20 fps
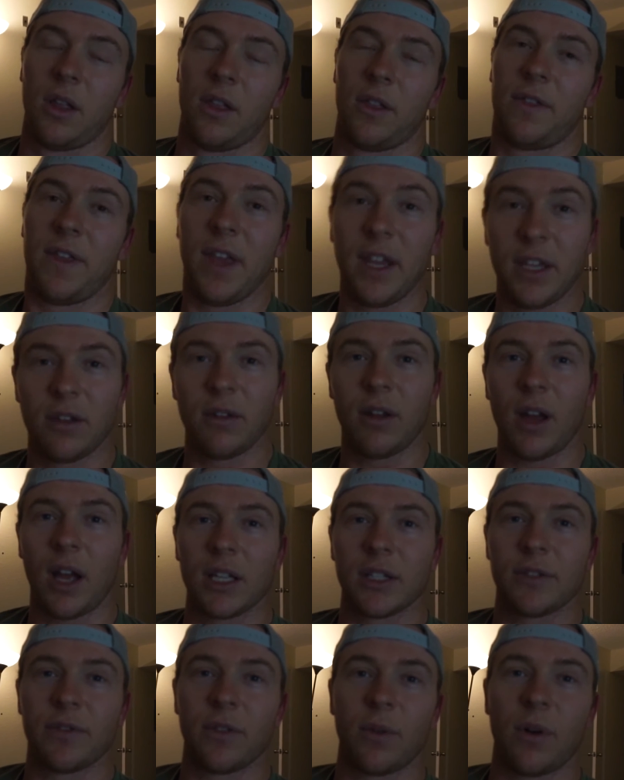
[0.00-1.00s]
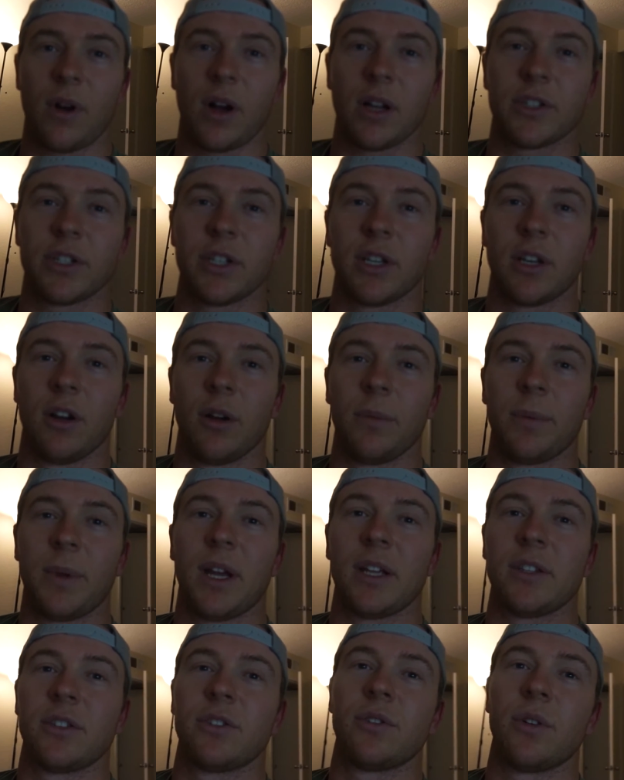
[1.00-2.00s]
Thank you guys for watching. Hope you
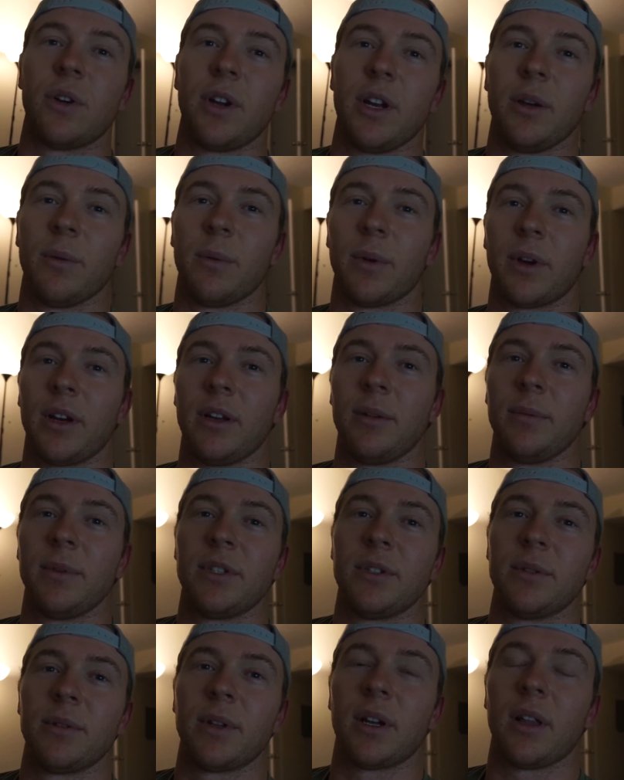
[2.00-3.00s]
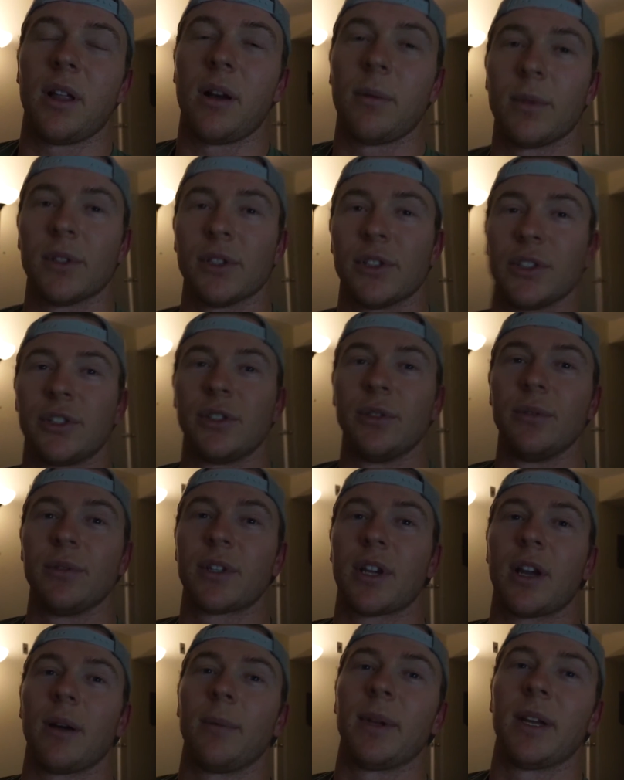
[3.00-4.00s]
guys enjoyed it. We're going to be doing a lot more
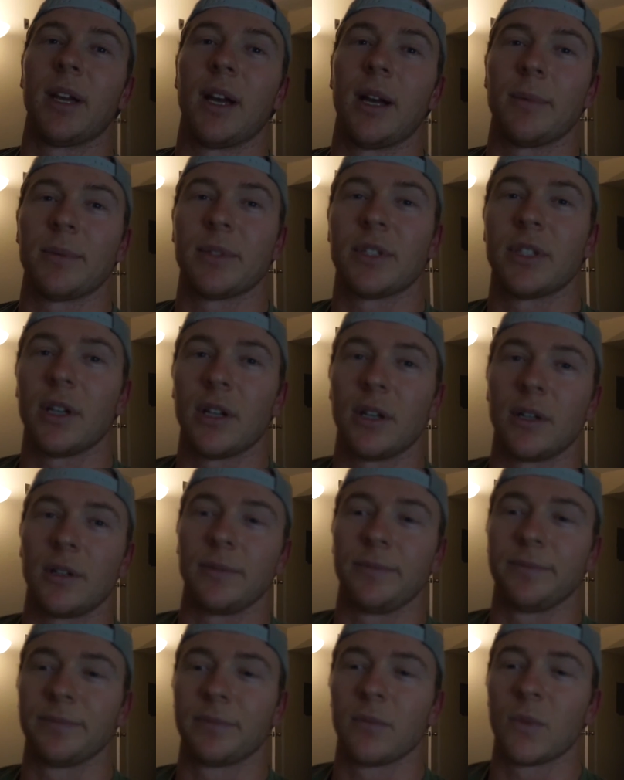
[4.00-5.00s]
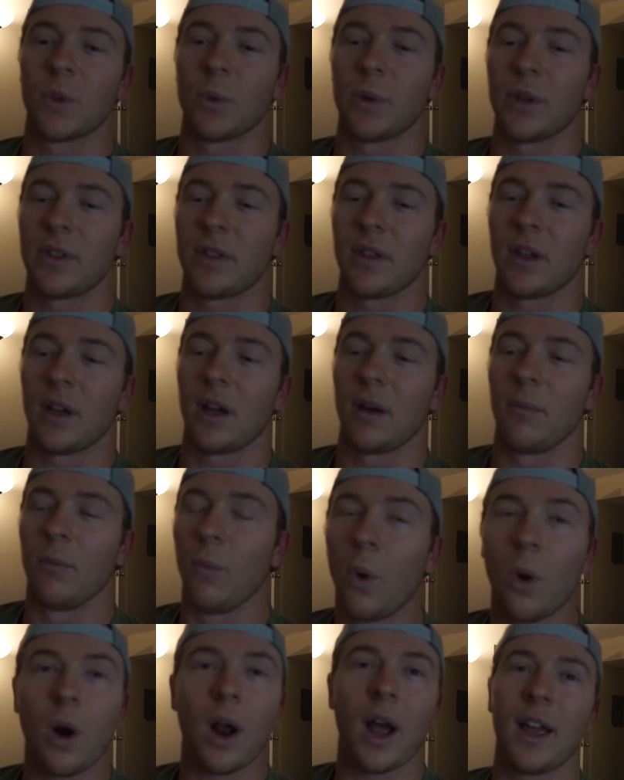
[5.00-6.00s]
shoots coming up. So with uh,
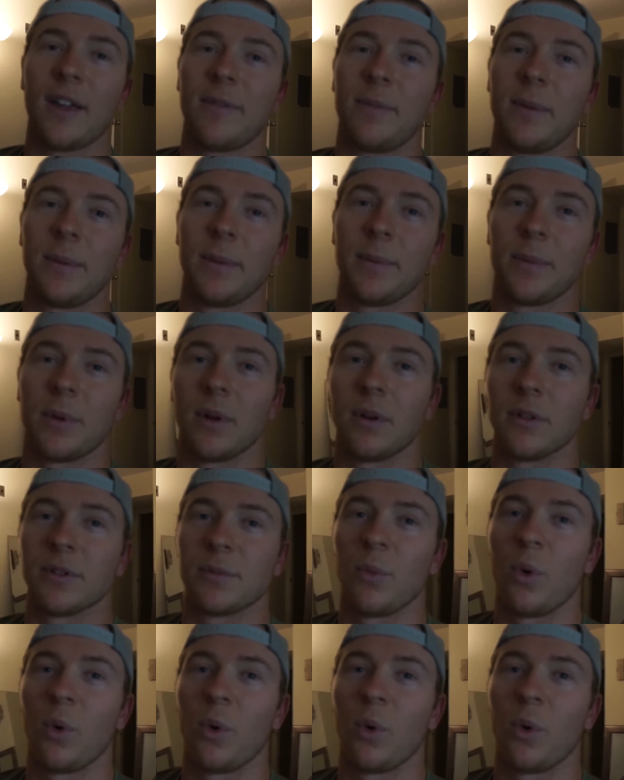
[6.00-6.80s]
more I F B B pros,